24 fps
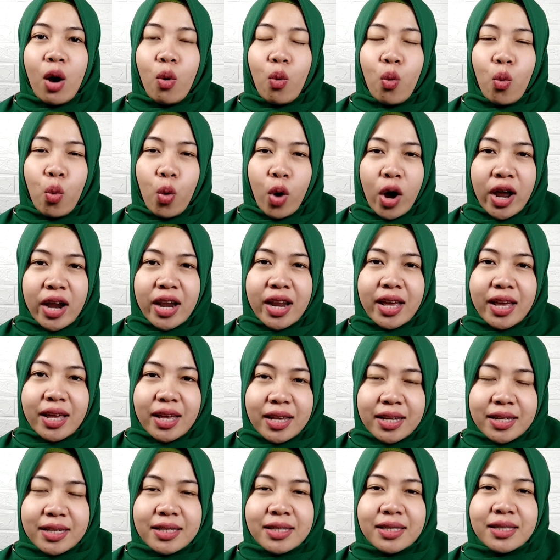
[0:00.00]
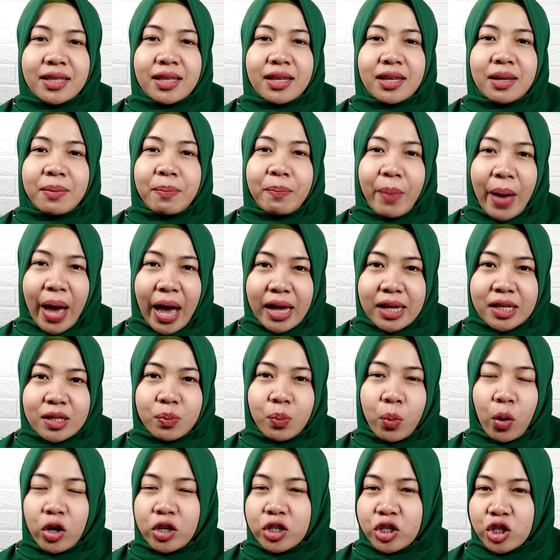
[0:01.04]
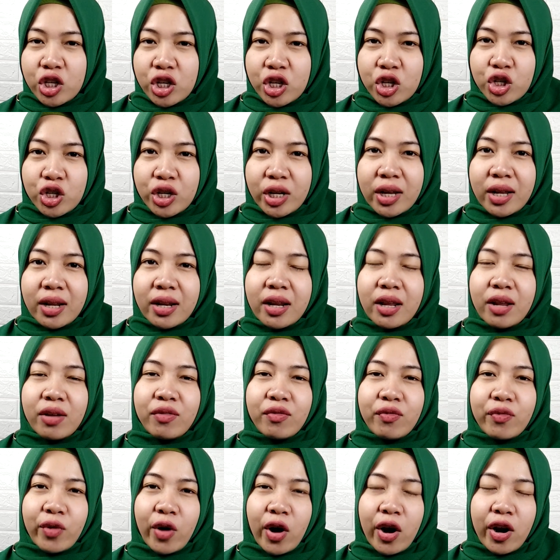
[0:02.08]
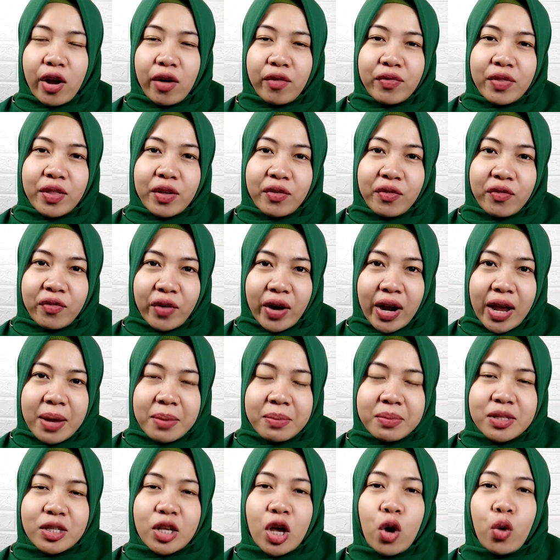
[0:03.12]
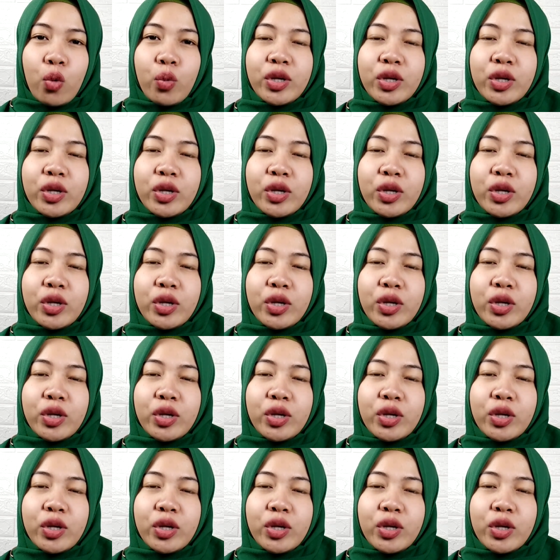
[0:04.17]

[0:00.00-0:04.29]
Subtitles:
what is the best position in front of the frames,